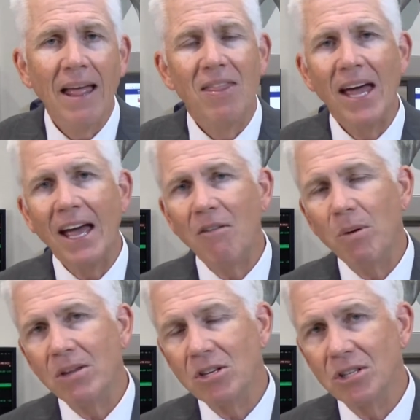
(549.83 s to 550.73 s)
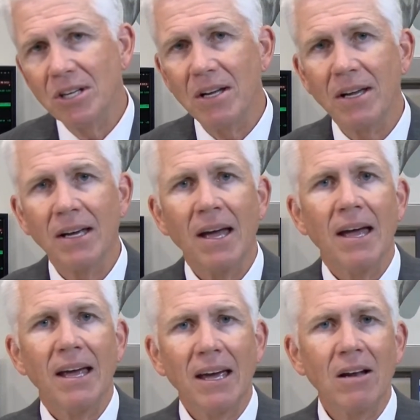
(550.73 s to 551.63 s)
They have been stealing
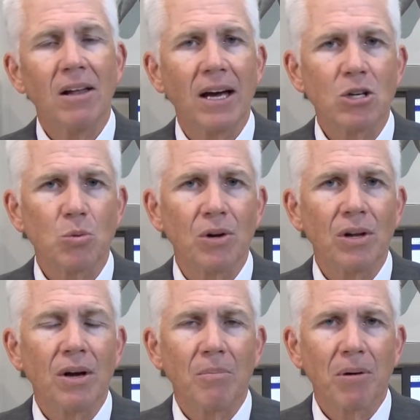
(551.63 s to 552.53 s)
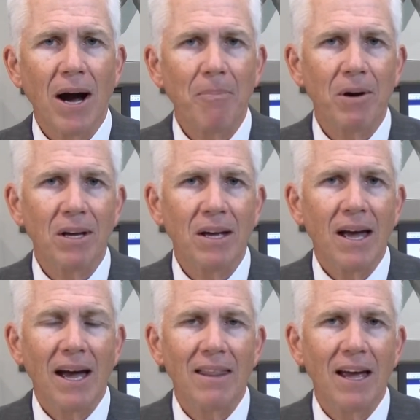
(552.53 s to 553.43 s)
intellectual property,
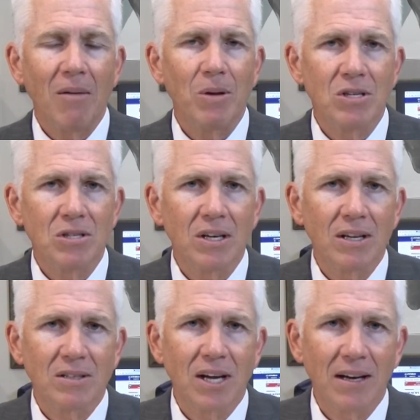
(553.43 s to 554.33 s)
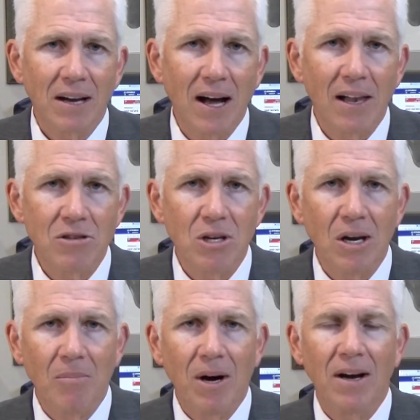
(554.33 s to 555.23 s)
and they have been stealing technology,
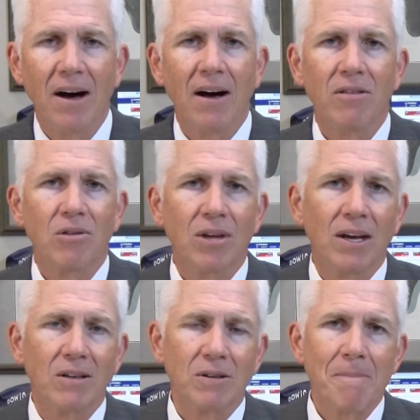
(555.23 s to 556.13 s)
among other things.